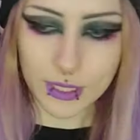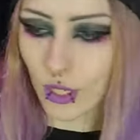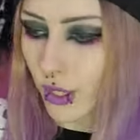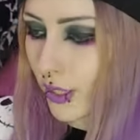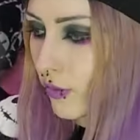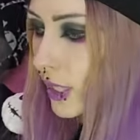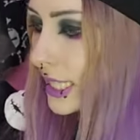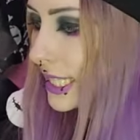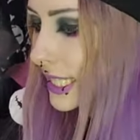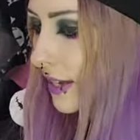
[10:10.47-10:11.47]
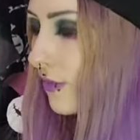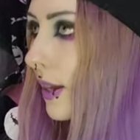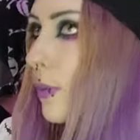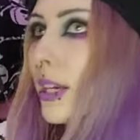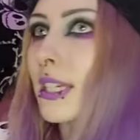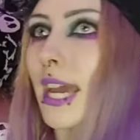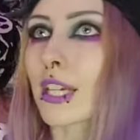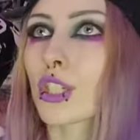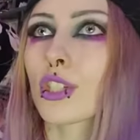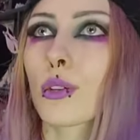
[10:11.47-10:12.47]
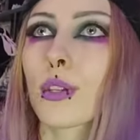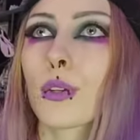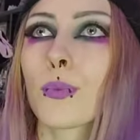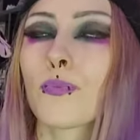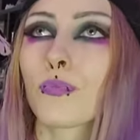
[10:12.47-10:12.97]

was all of the stuff I wanted to actually show you.